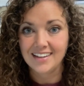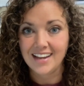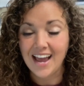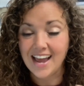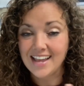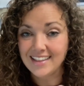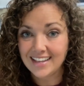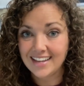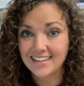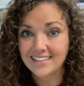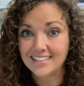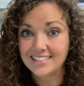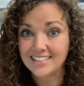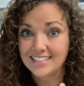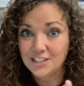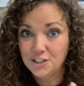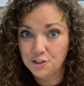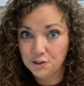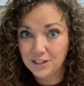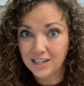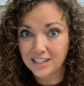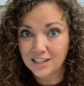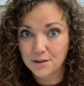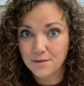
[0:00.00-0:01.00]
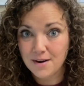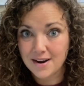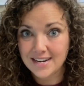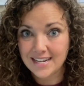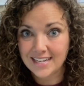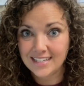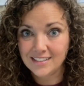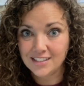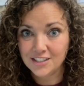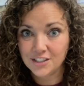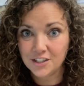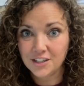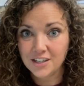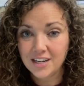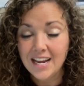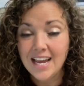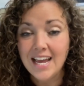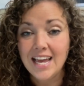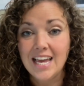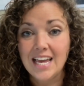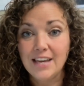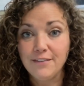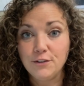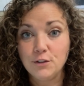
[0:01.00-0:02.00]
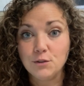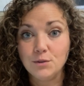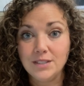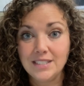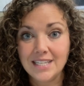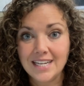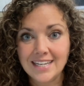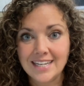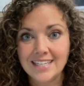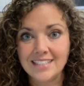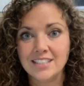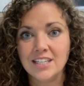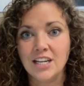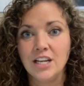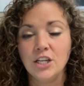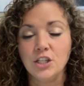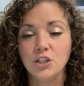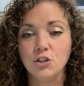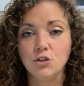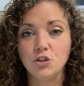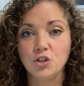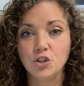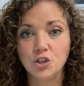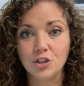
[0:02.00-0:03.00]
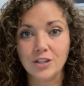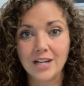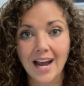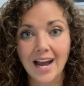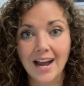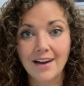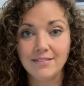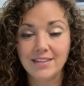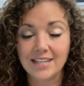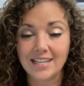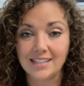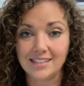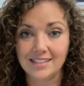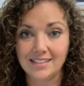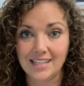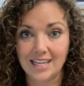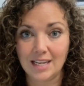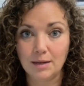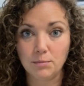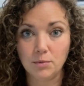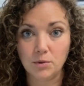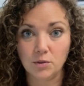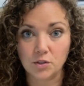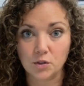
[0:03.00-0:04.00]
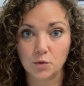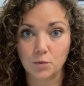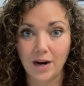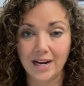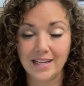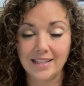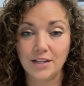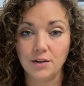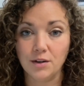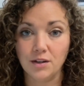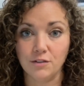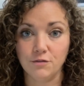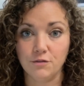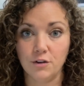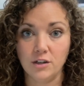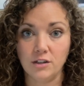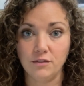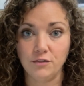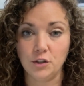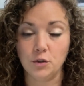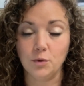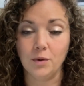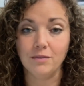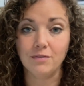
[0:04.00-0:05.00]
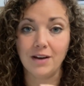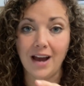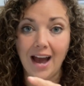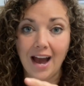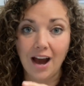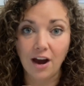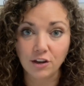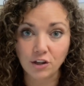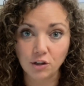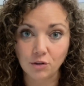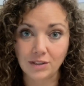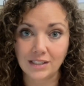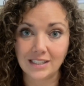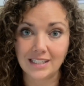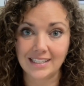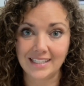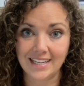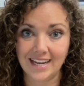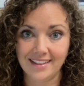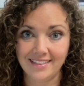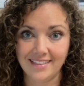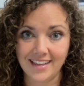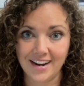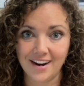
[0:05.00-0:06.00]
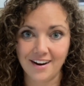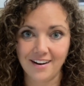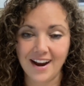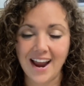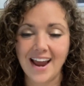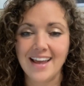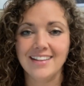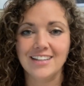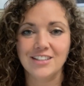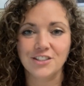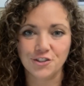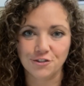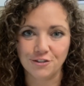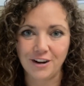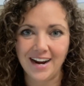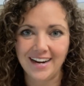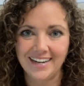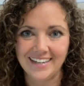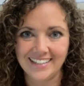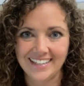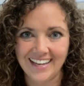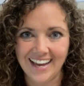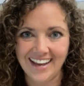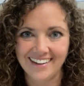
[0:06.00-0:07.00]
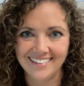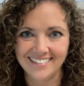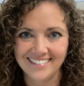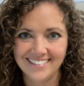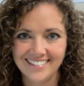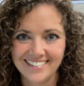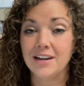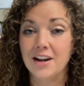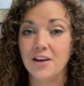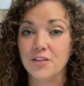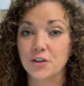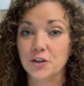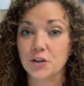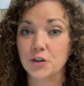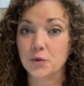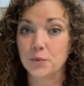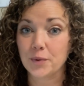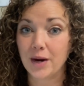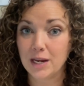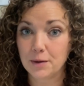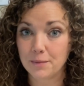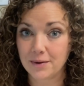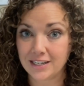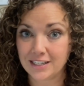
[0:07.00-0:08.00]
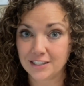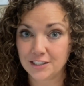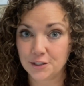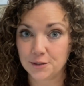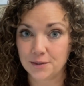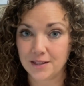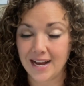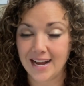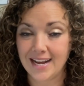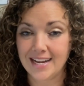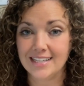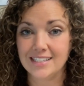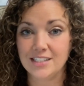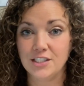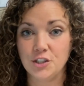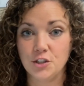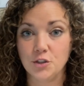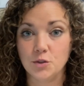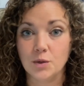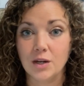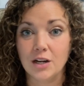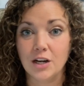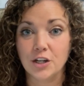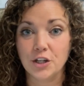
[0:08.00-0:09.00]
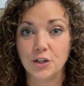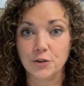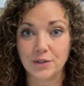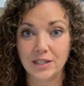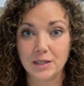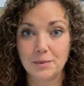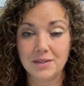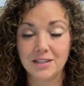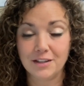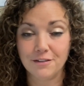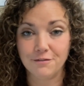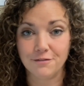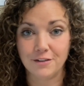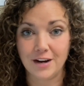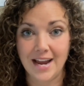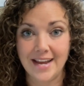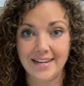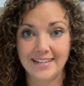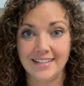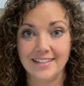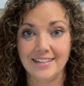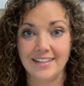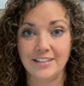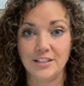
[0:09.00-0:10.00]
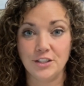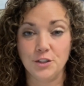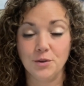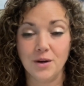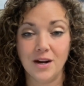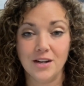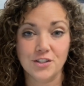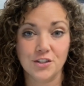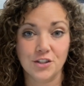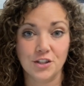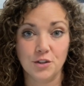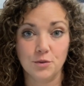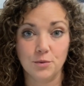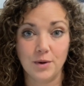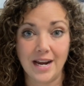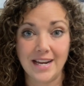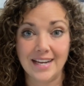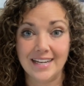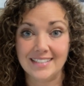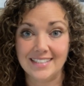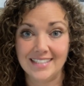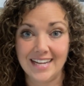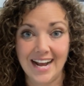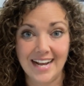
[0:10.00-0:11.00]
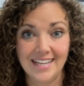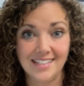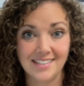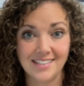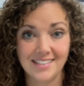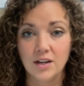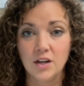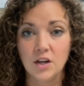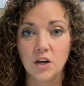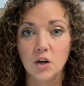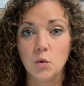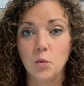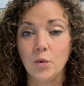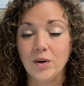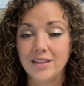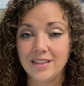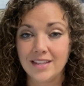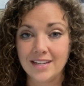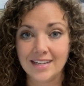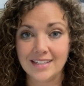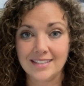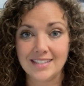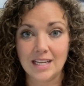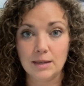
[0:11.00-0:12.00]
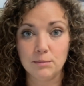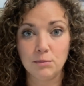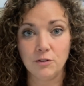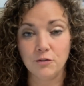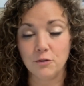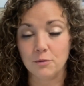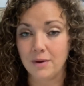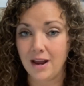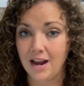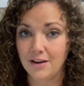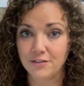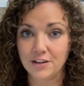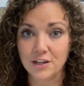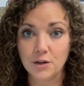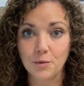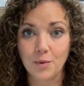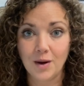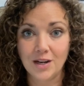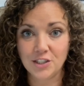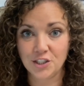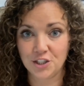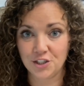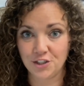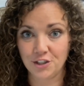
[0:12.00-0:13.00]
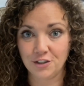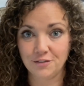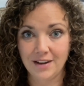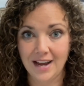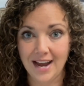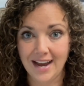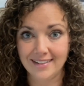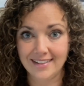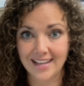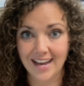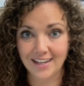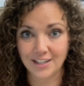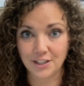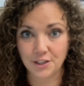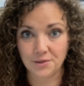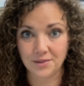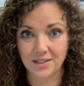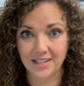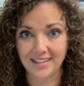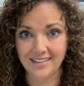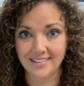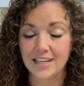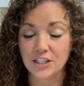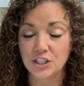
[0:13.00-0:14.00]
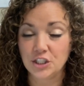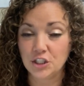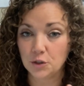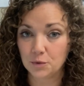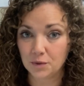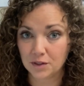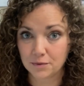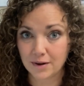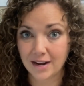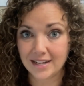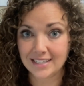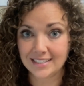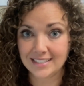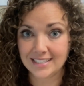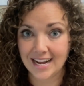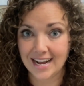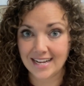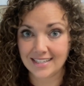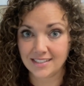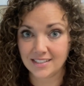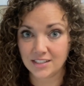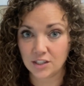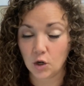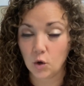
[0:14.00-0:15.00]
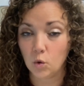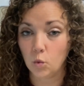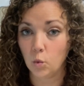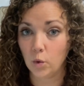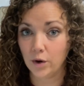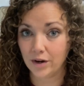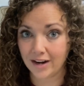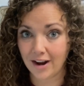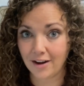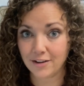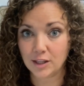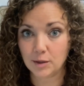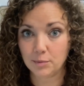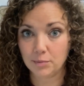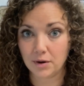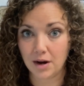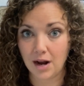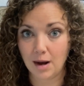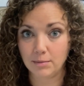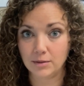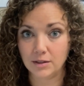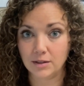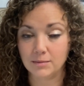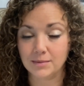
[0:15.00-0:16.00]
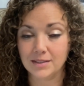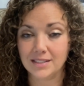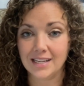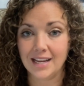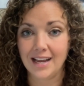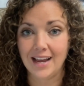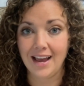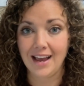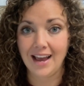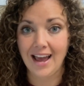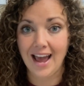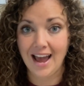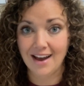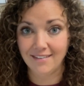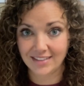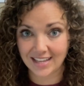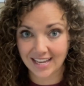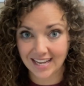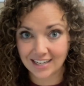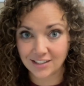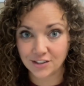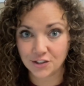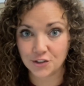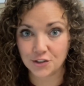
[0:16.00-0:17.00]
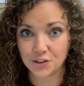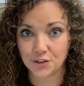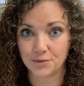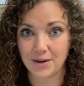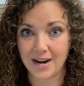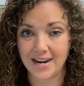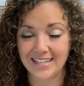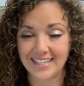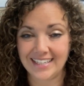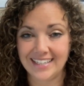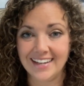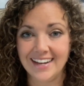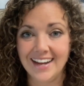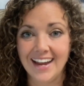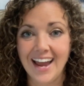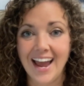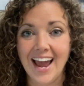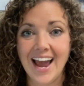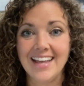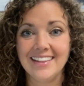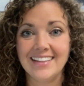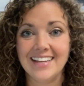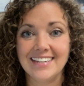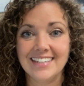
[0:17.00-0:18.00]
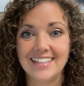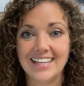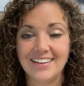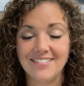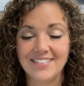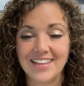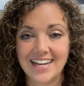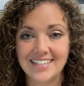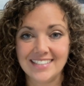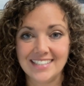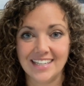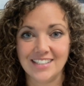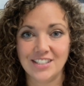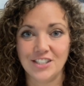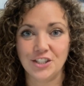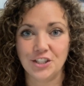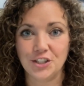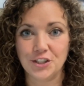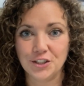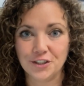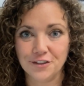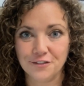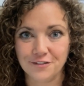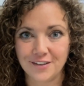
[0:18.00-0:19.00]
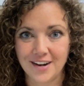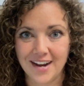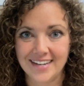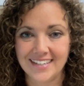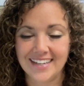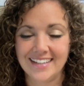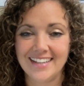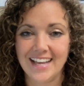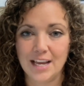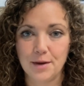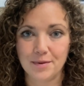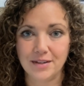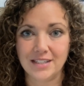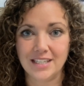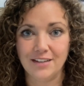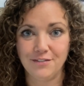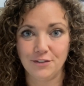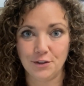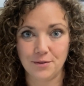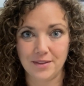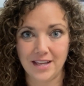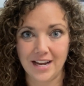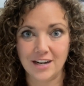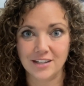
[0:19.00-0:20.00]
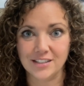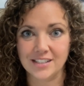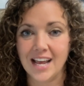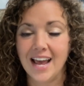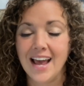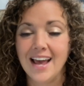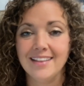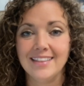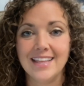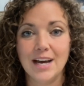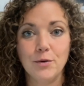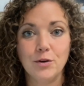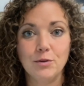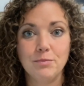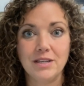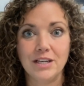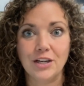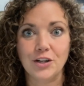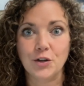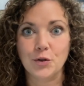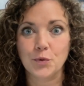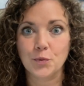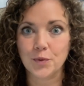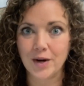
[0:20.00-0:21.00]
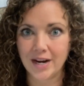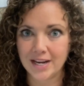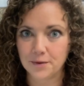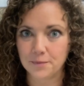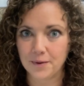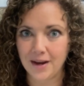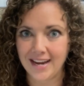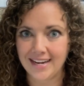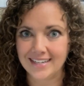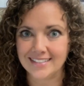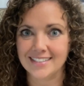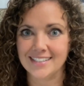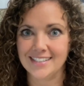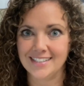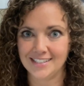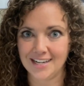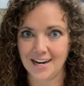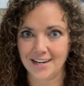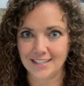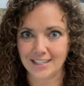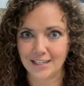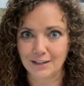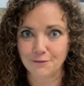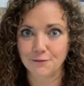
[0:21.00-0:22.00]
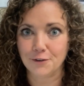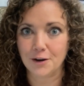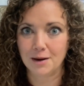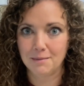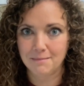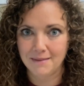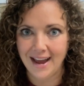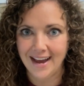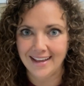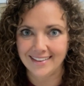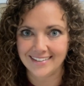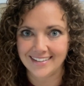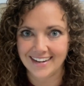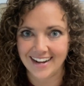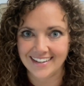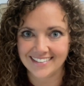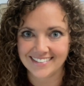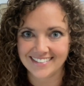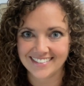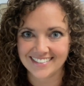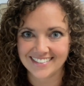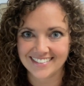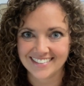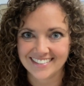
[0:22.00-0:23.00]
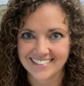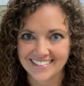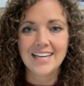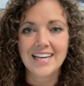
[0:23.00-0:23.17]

And then did you get the right answer? If you didn't, you should have the examples right there in front of you of how you need to get there and then try it again. Another great way to do that is to agree with a friend that you guys are gonna write a test with an example from every question you've had that unit. You would write a test, work out the problems, have the answers ready, and then give that test to your friend and they would give you theirs. That would be a great way to study for a math test.